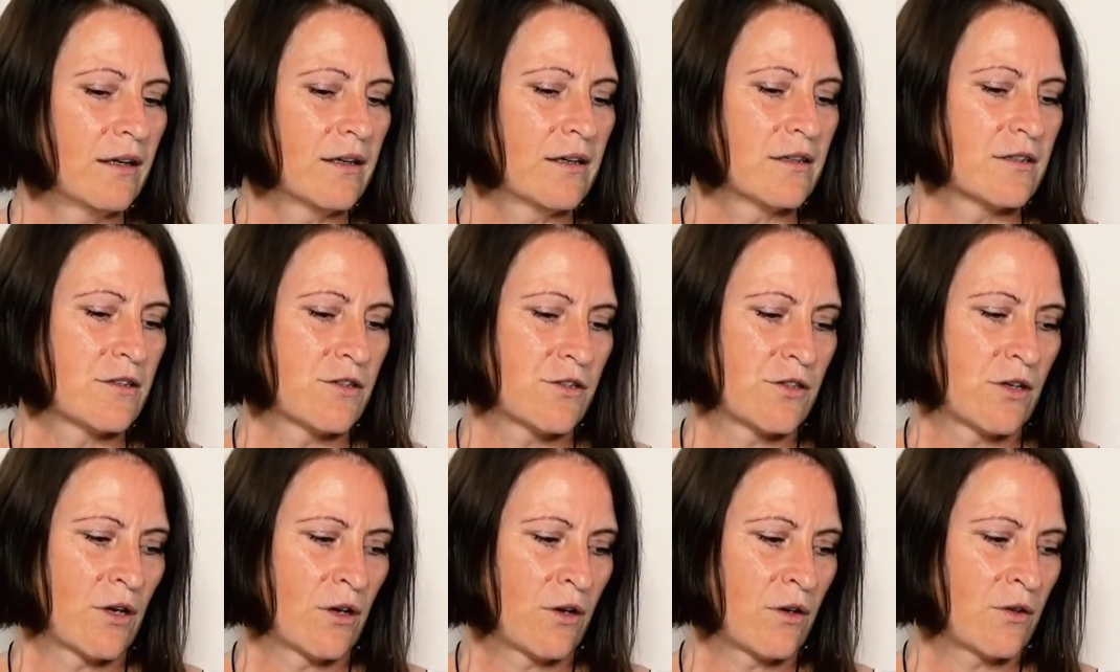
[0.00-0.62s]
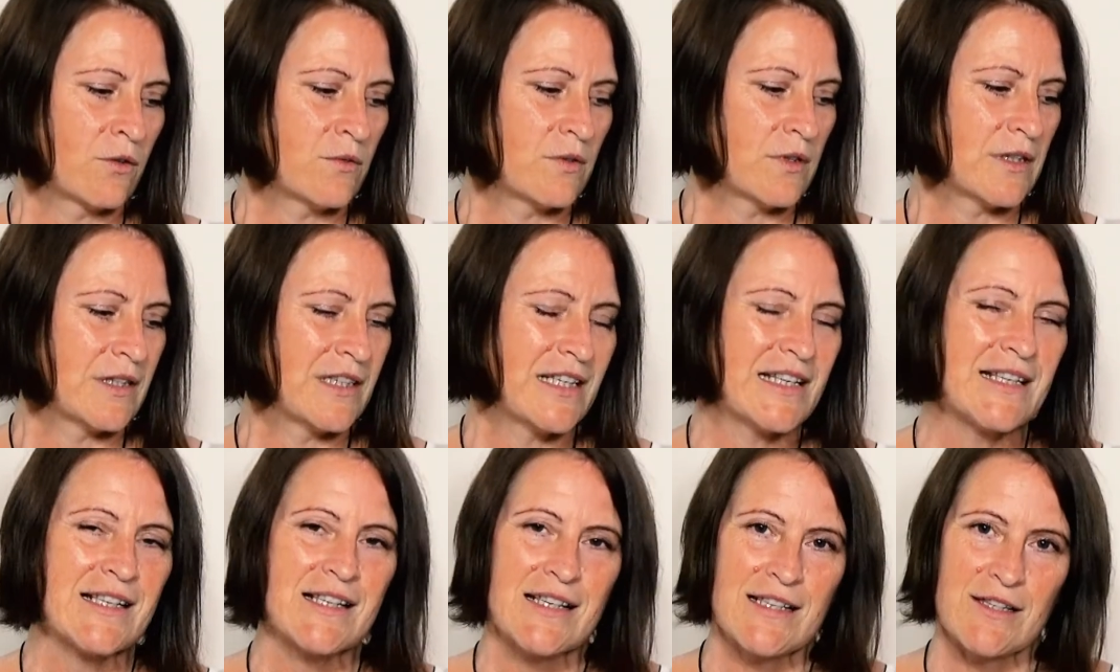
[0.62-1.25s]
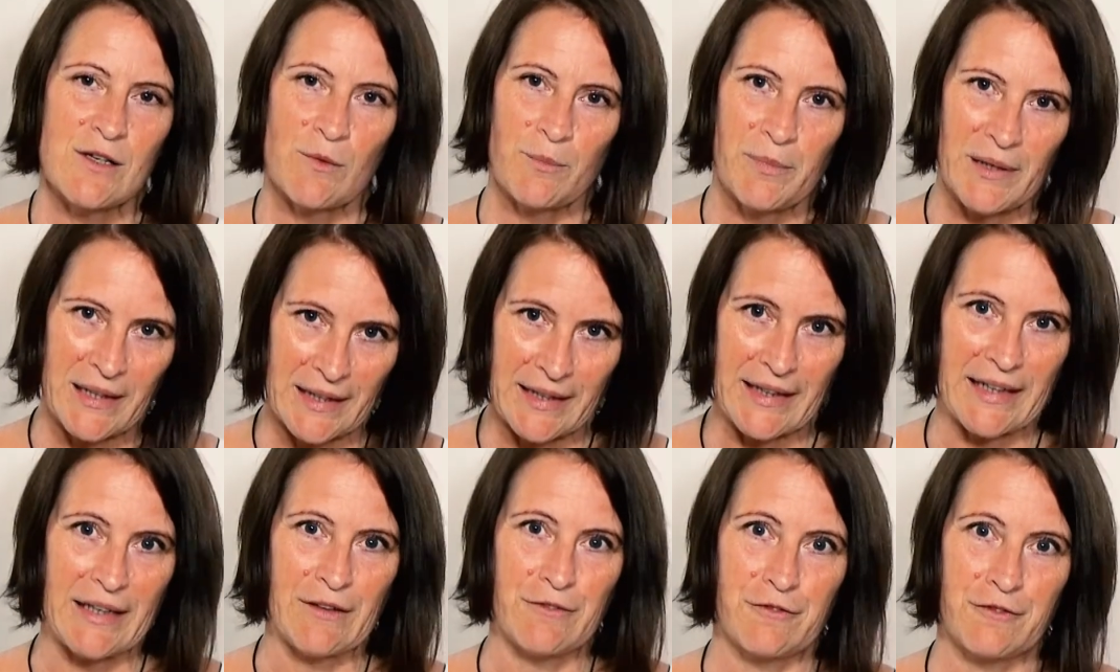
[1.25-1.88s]
So this is a
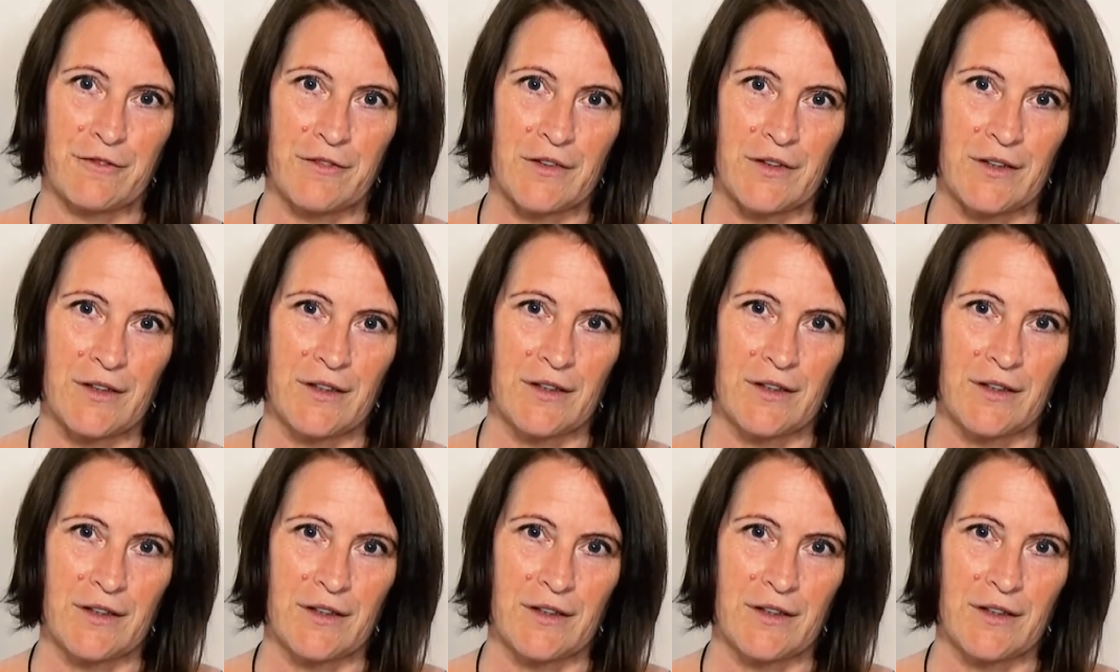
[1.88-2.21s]
belief